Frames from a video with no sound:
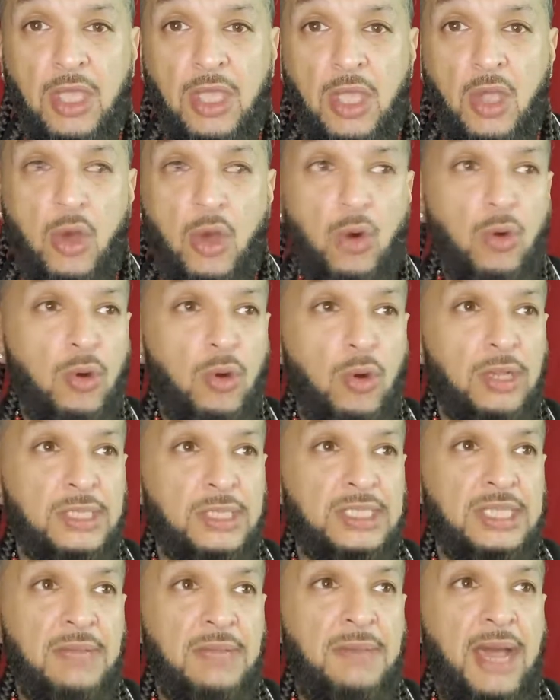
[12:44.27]
Or
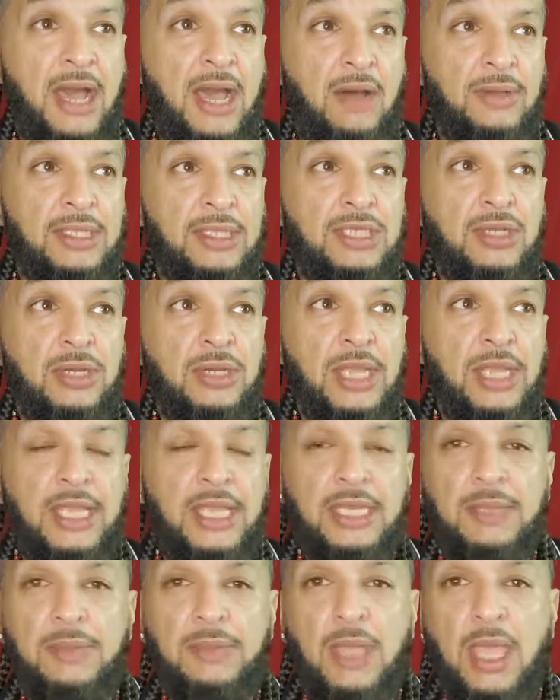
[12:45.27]
somehow it's going to end up,
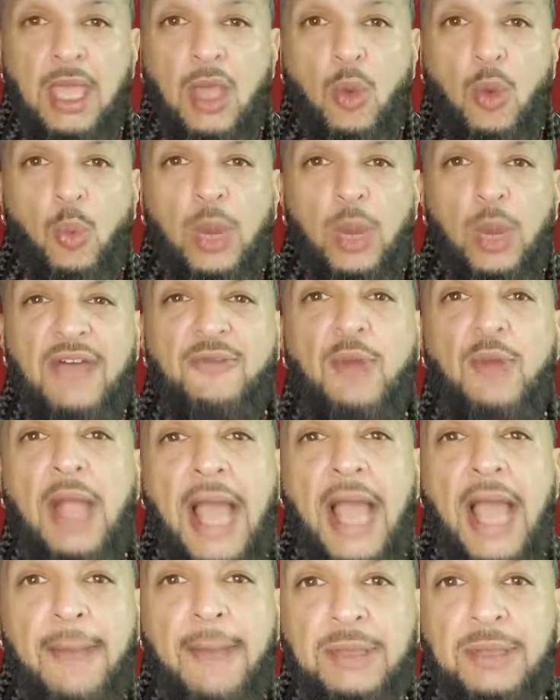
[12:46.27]
whatever
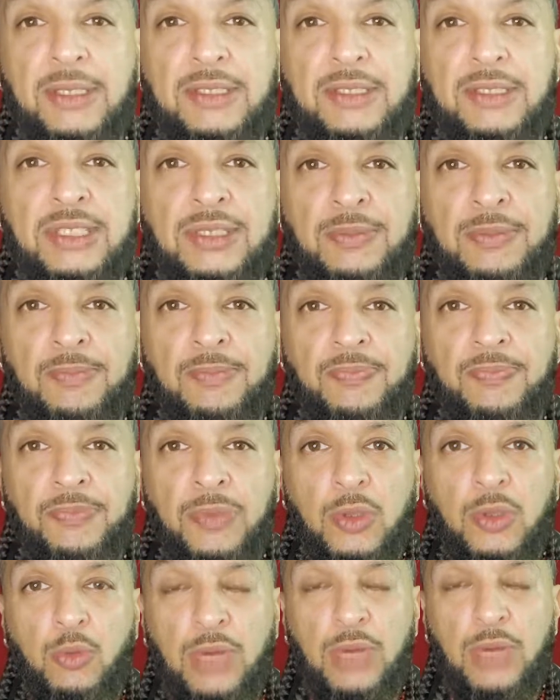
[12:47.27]
happens,
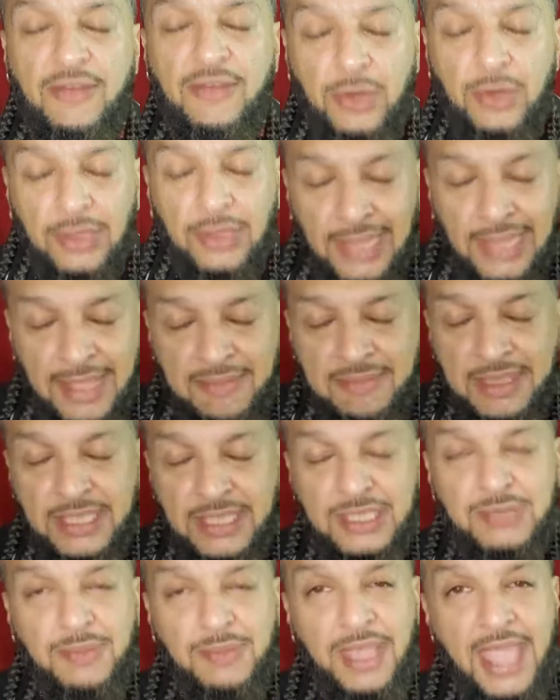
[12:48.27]
whatever lemons
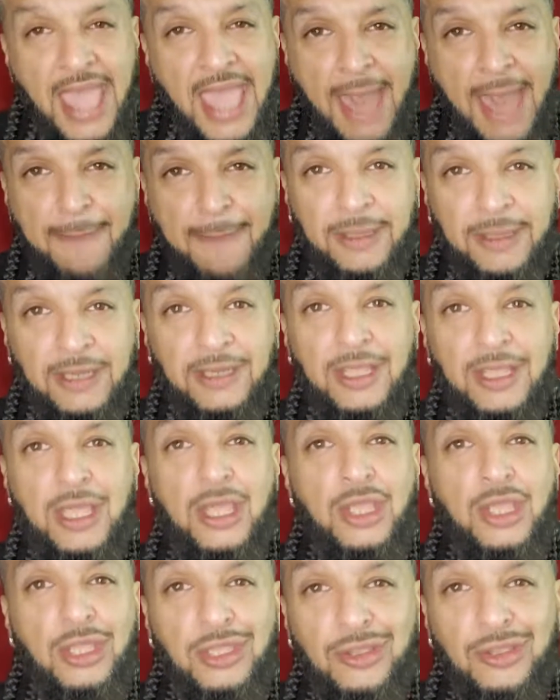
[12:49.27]
may happen,
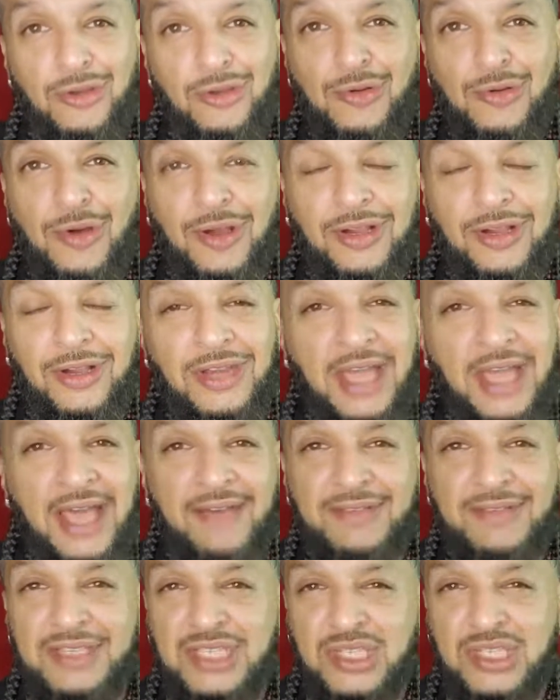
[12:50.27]
you are going to have a
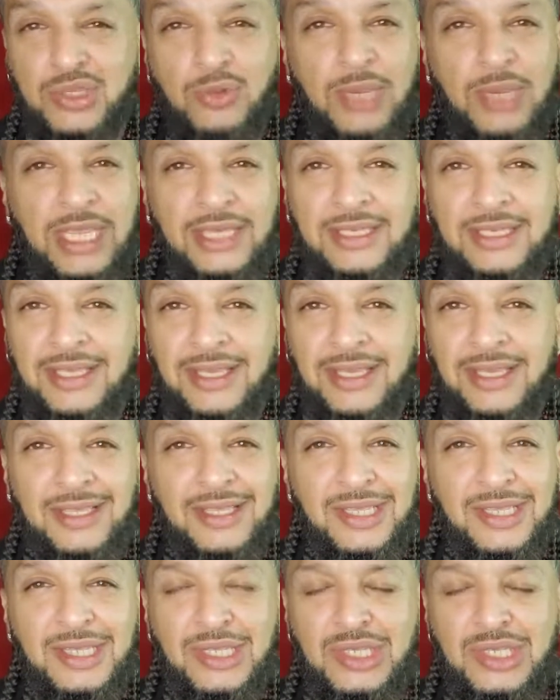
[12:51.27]
sweet,
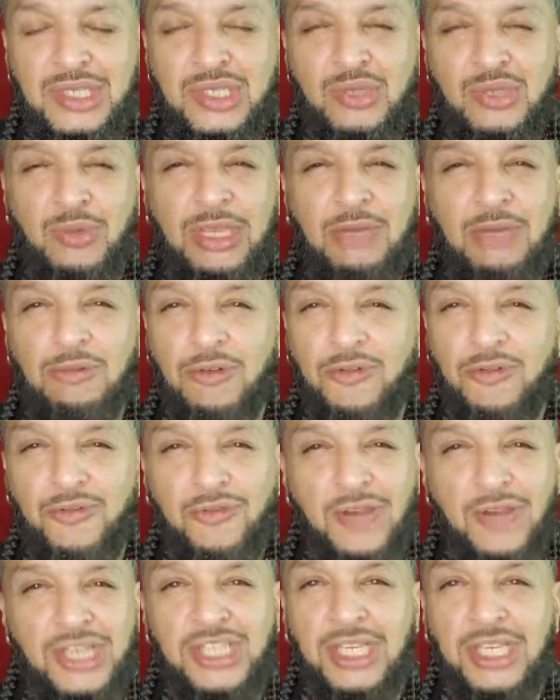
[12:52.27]
sweet,
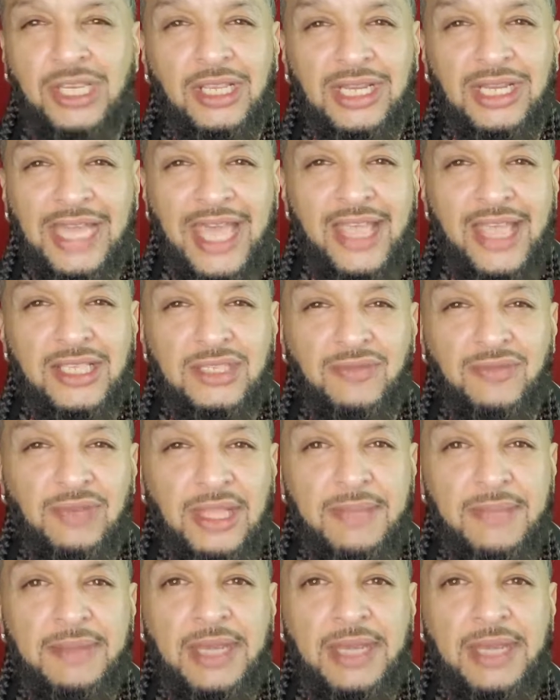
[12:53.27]
refreshing glass of
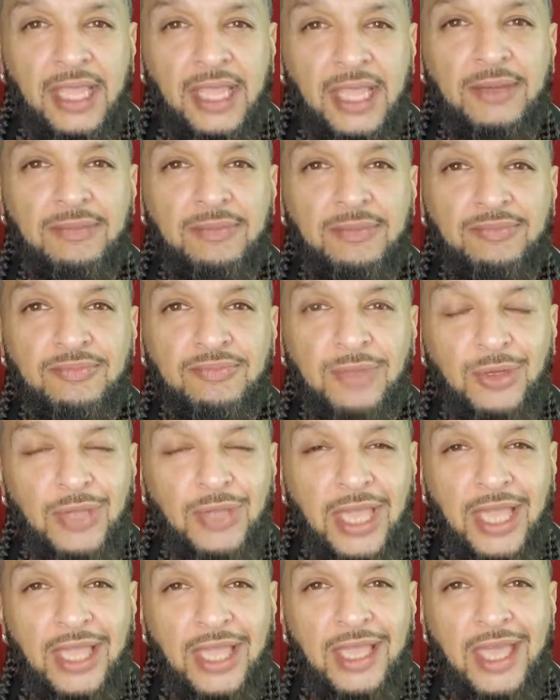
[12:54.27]
lemonade.
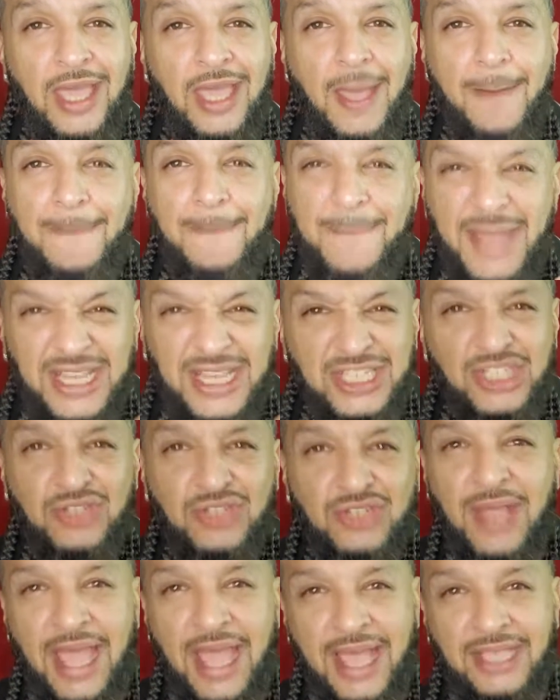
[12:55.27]
Okay? Bet your
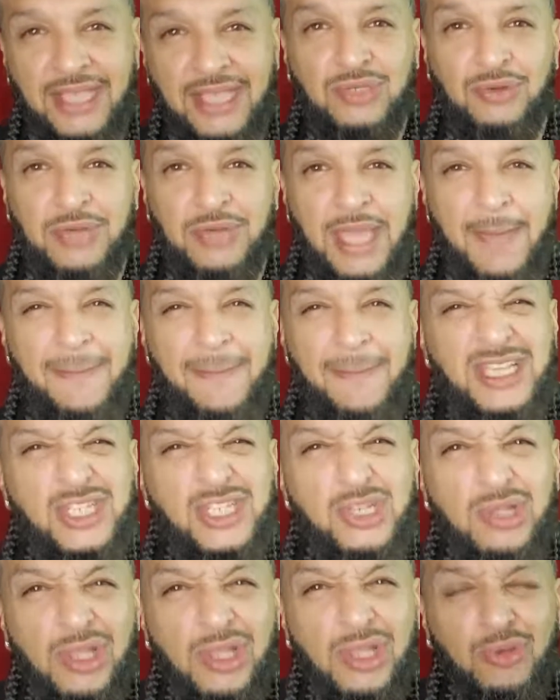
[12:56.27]
ass on that. Bet your
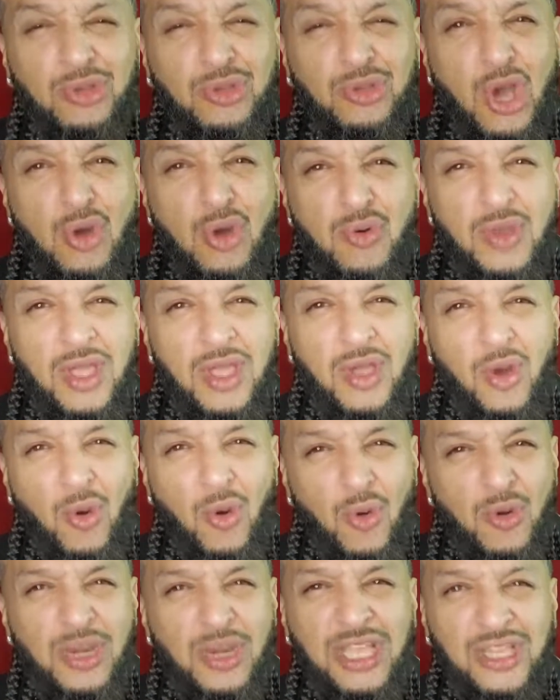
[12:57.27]
little
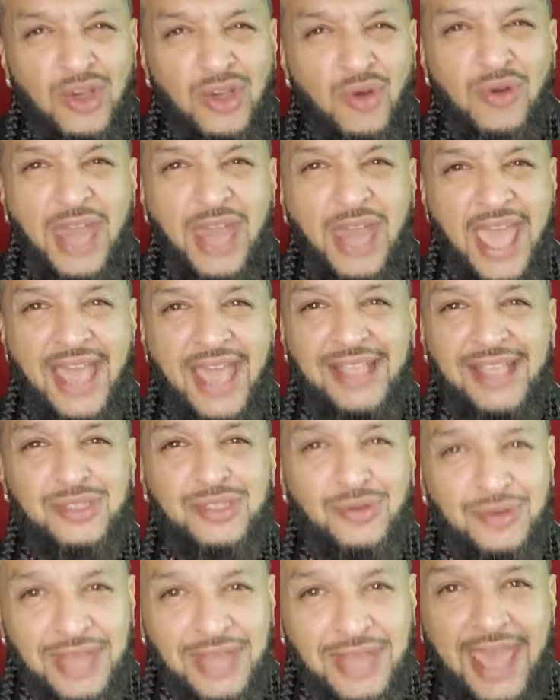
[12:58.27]
horny goat ass on
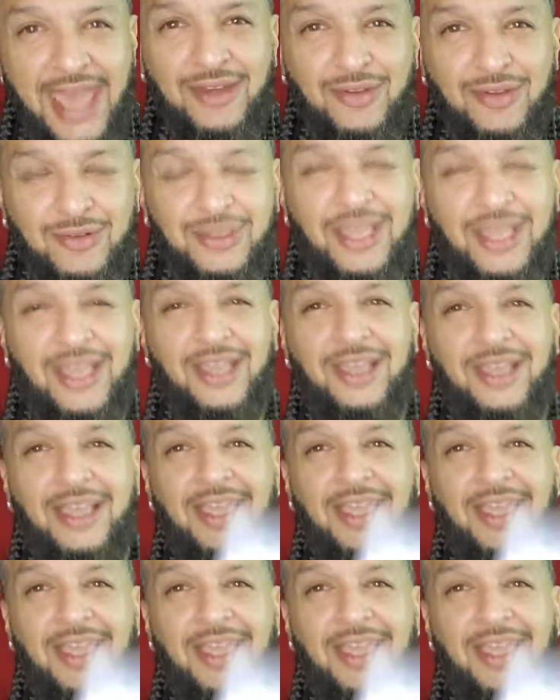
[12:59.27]
that. Okay?